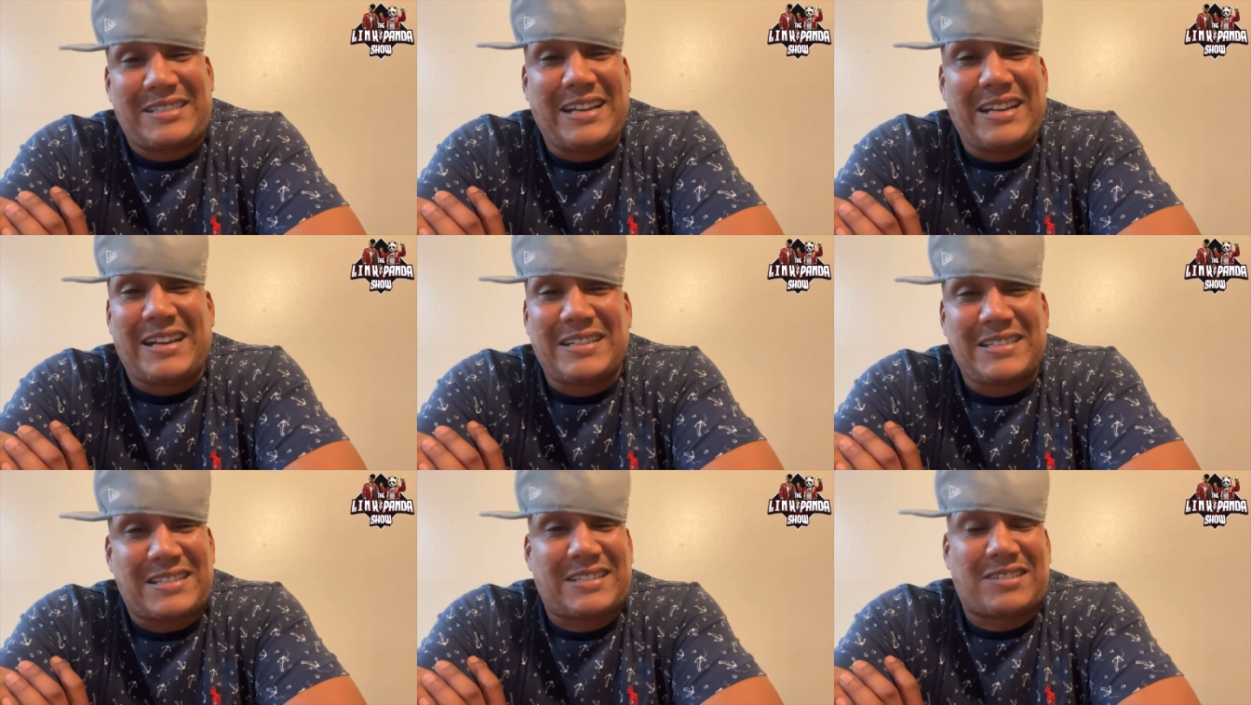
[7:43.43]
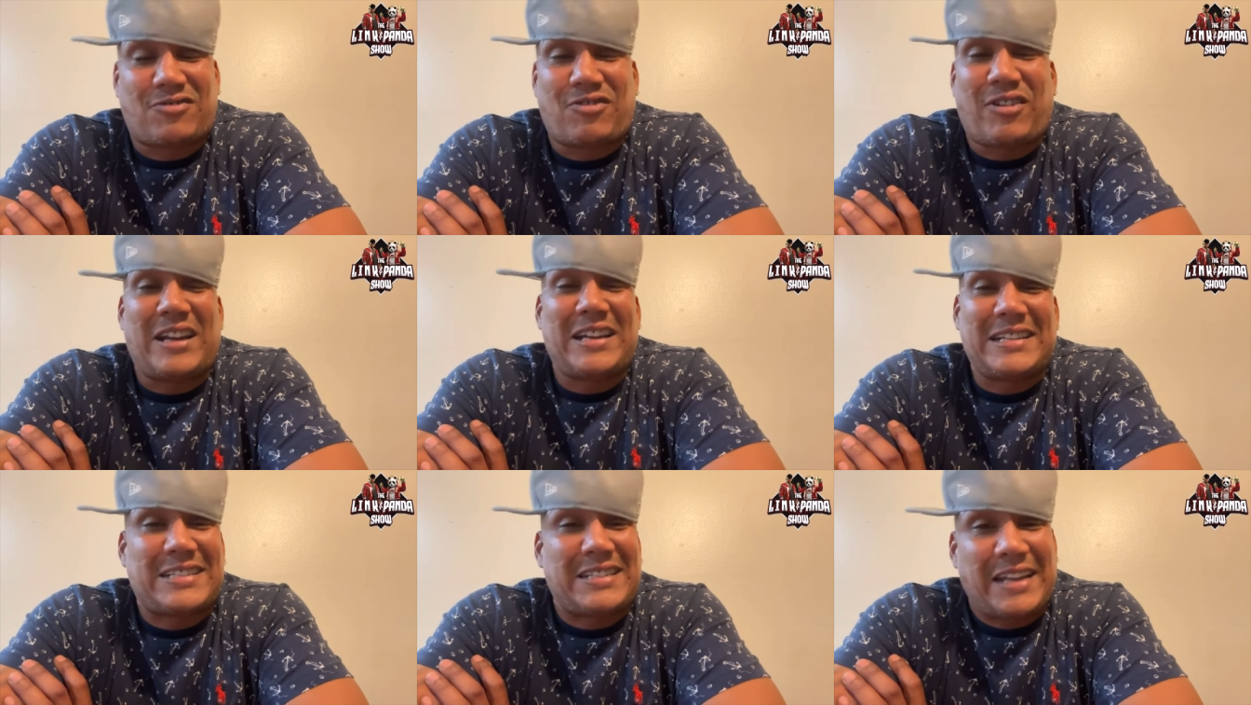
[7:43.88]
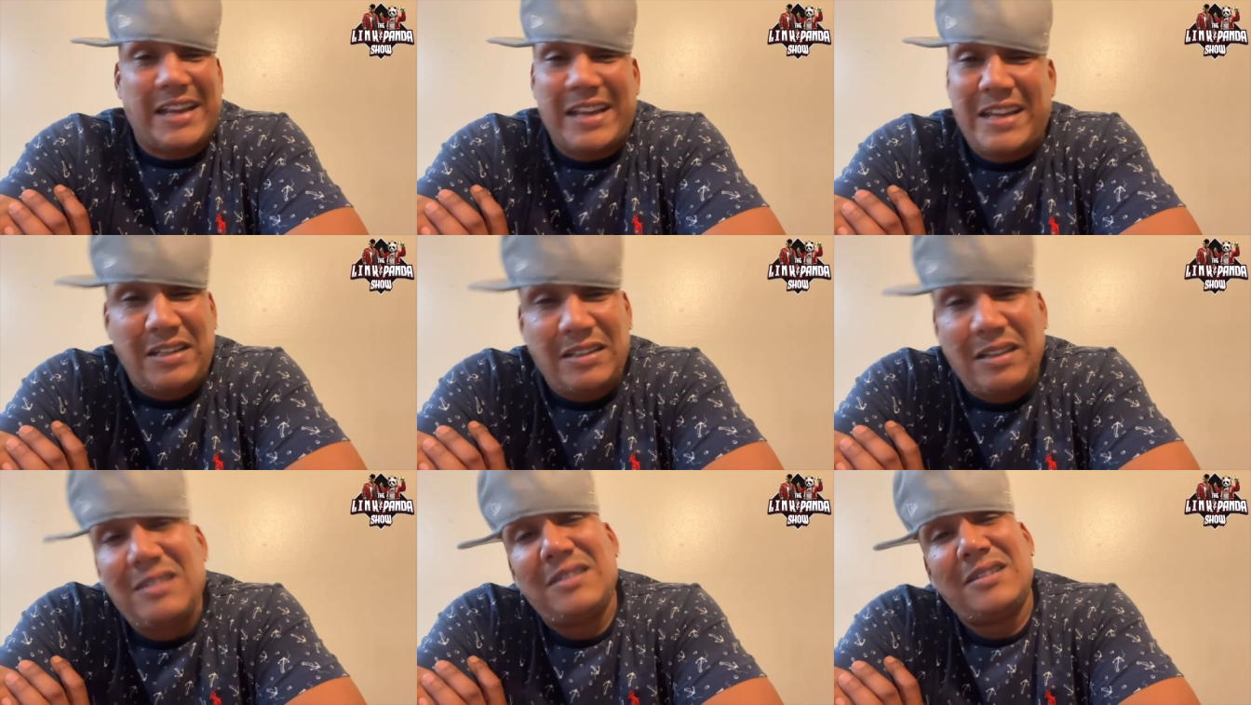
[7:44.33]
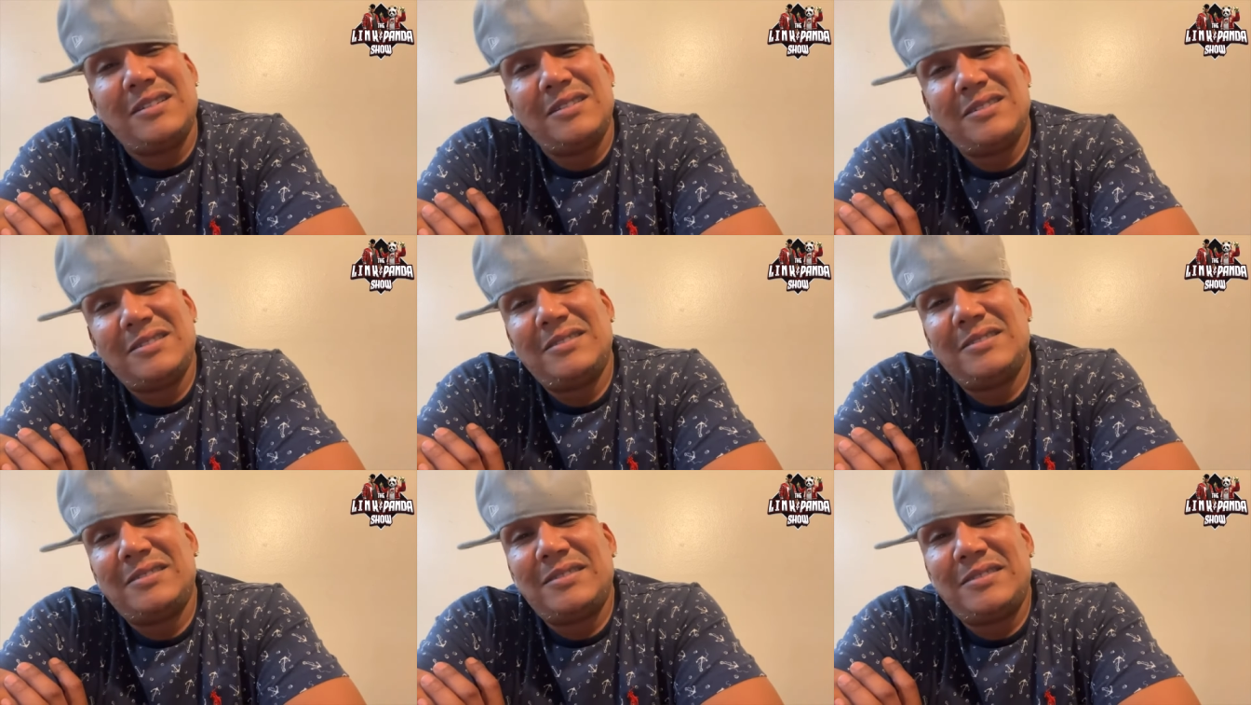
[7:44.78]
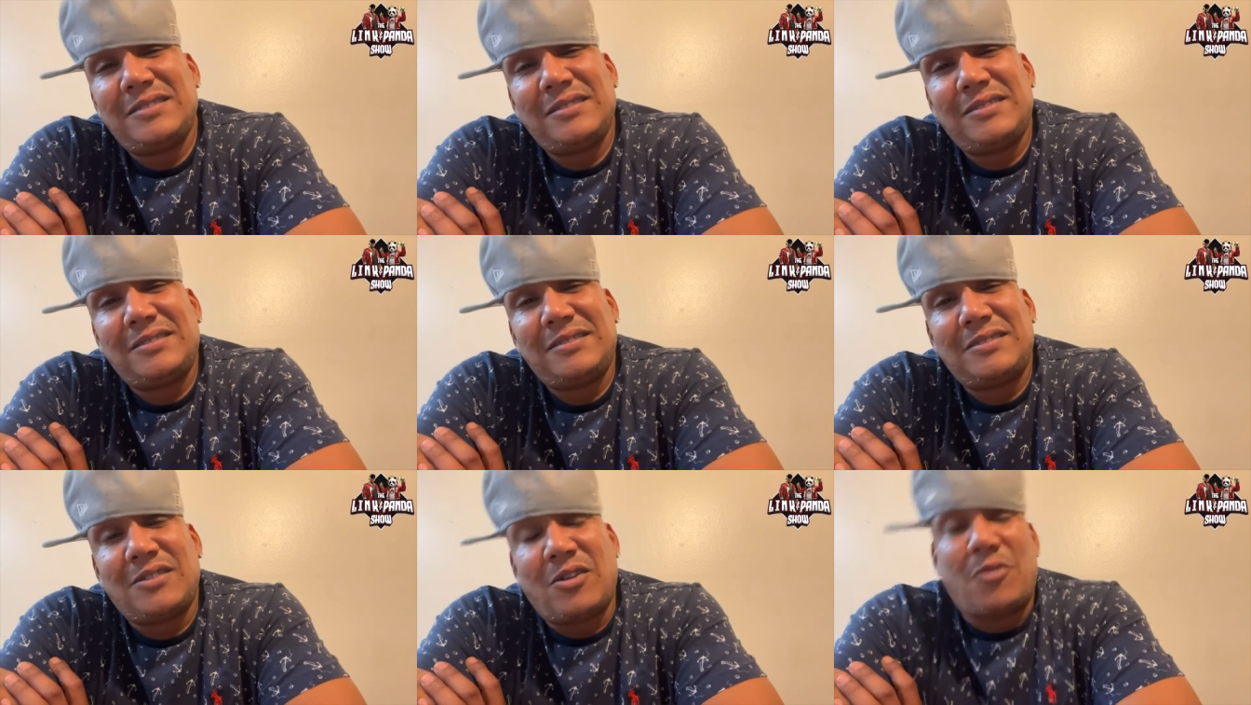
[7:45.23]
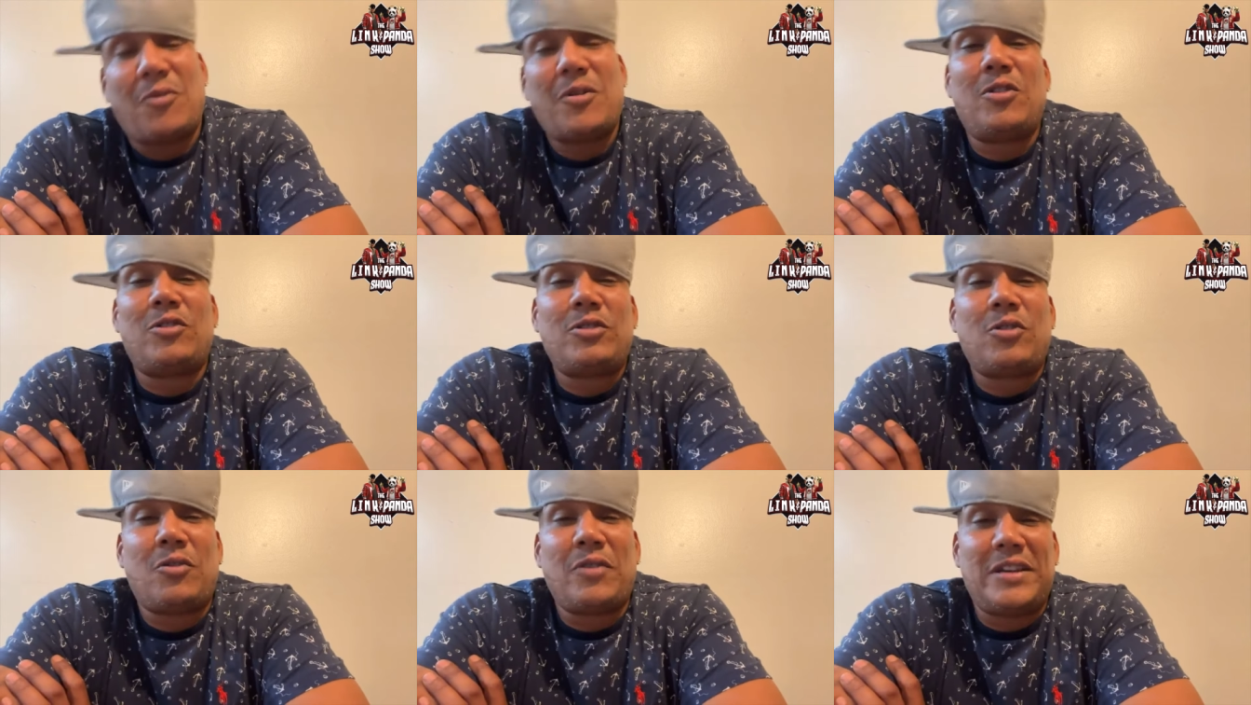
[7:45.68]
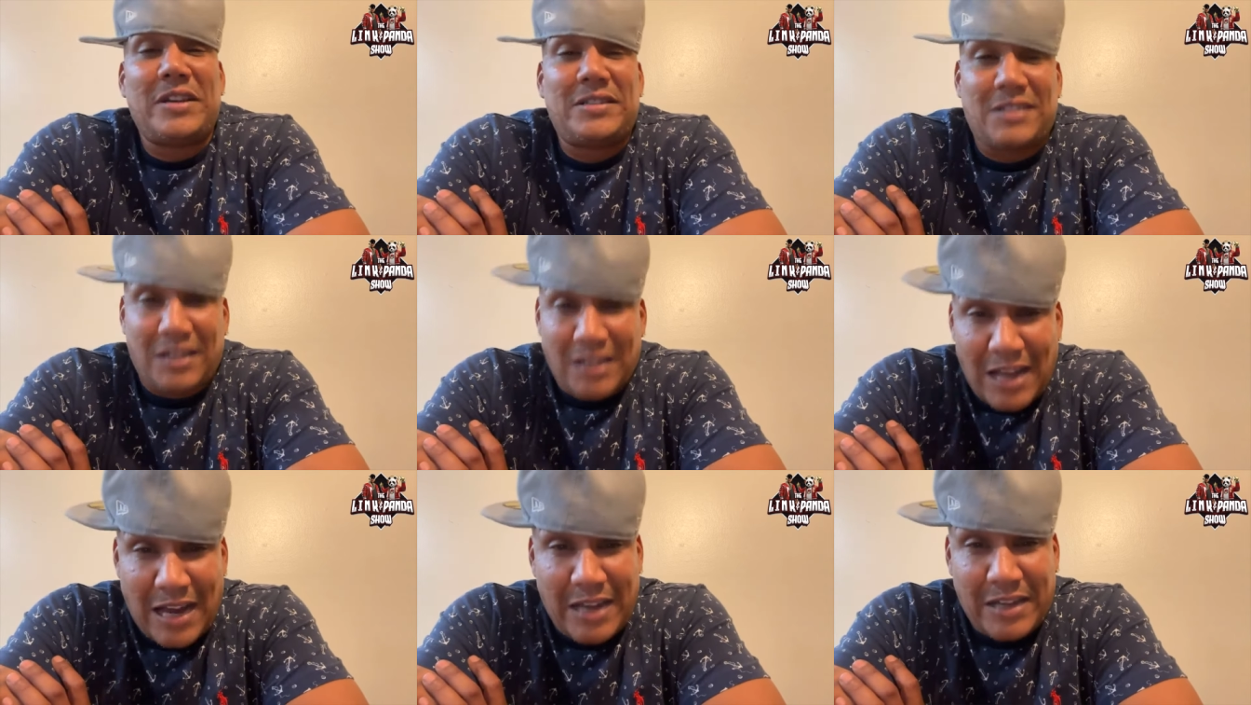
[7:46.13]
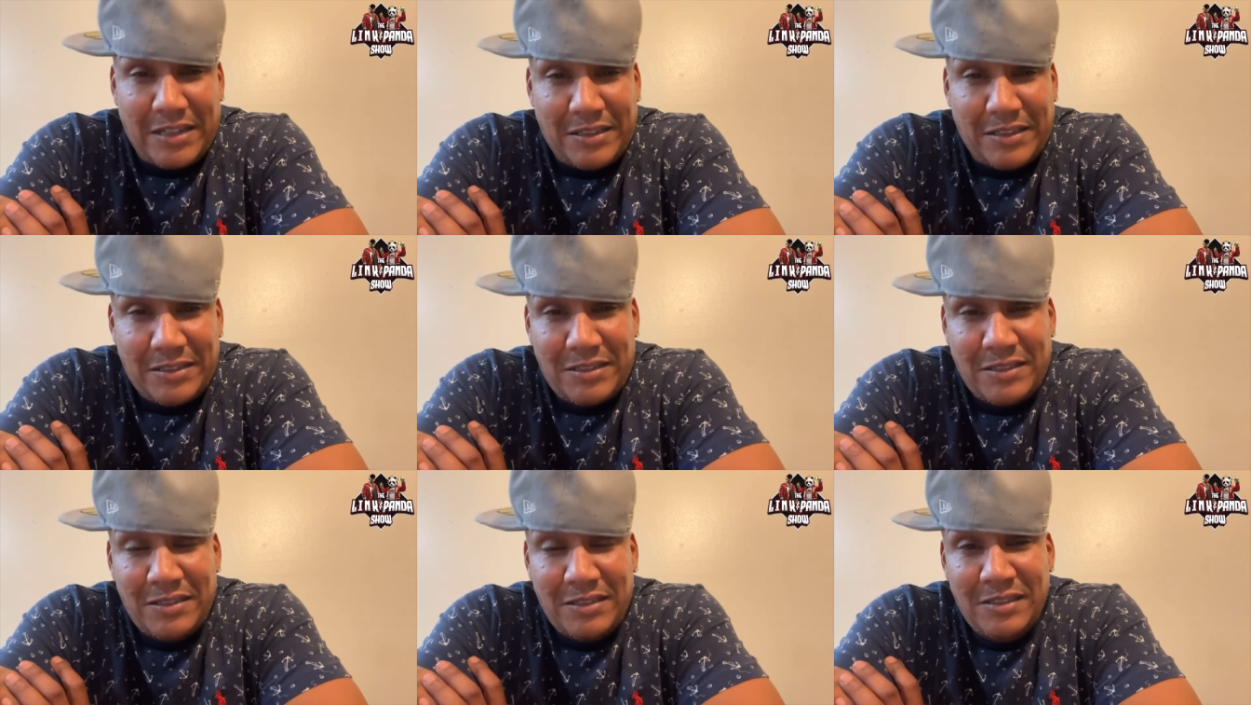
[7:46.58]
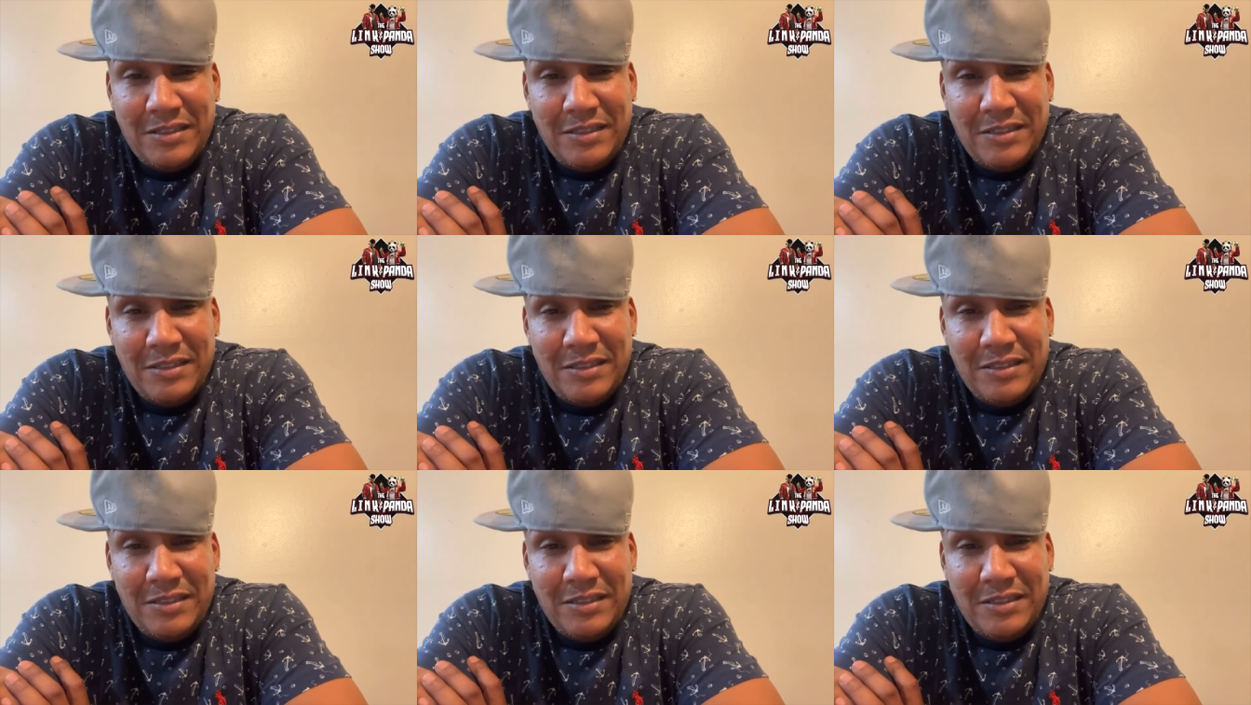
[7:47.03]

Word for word: niggas trying to say? Don't we all know he's a liar?